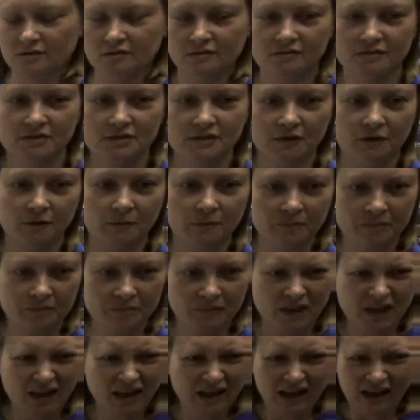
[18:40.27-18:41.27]
So
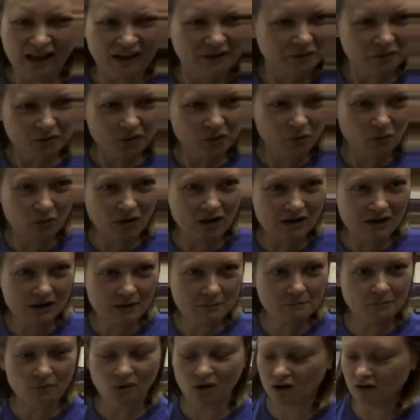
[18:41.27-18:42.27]
I don't know why I
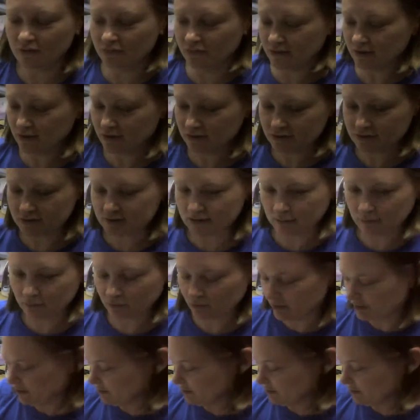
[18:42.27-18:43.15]
bought this. I bought